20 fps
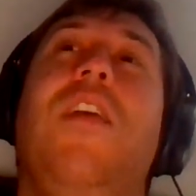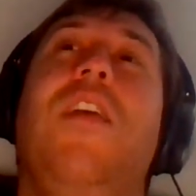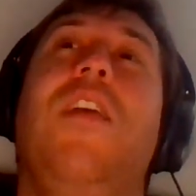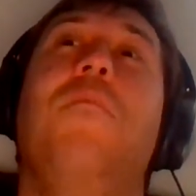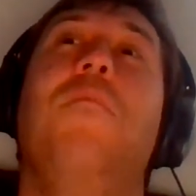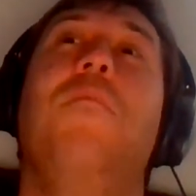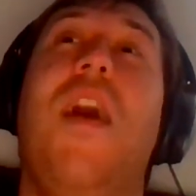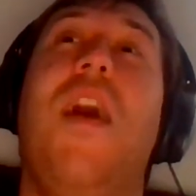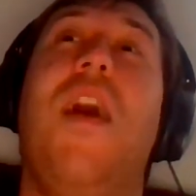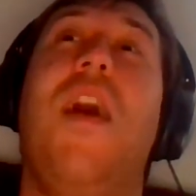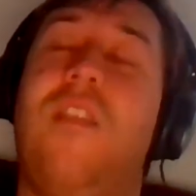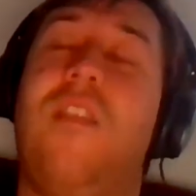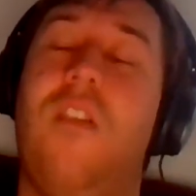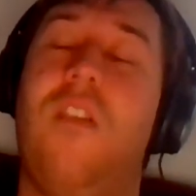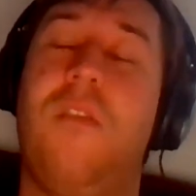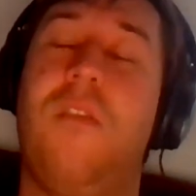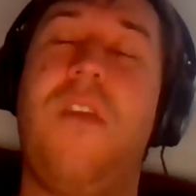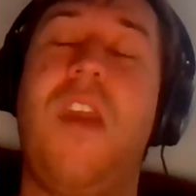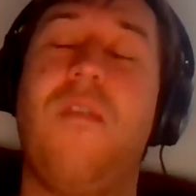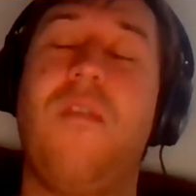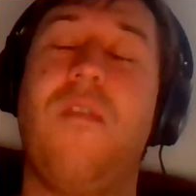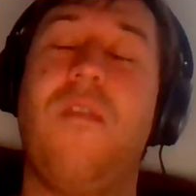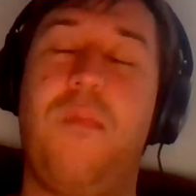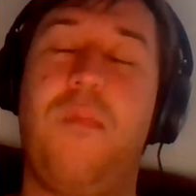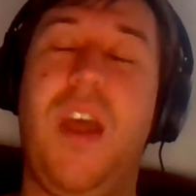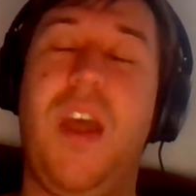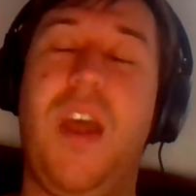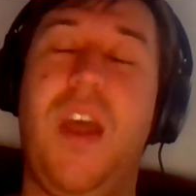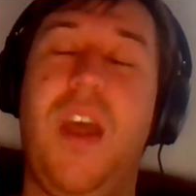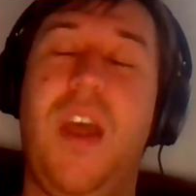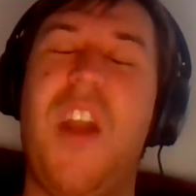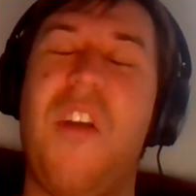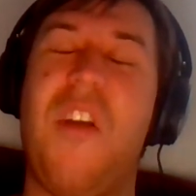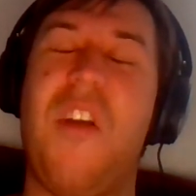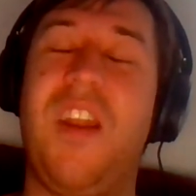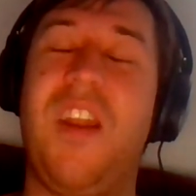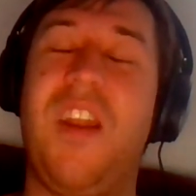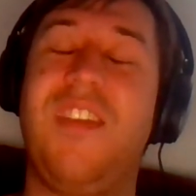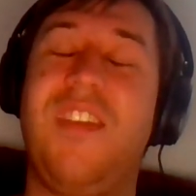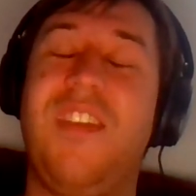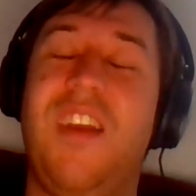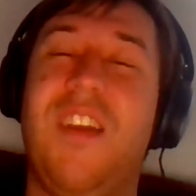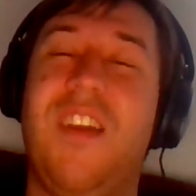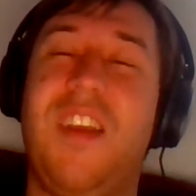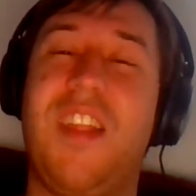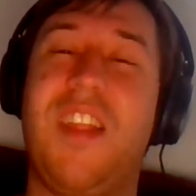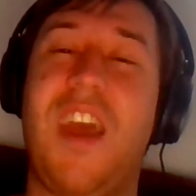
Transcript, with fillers: best or favorite player or anything like that.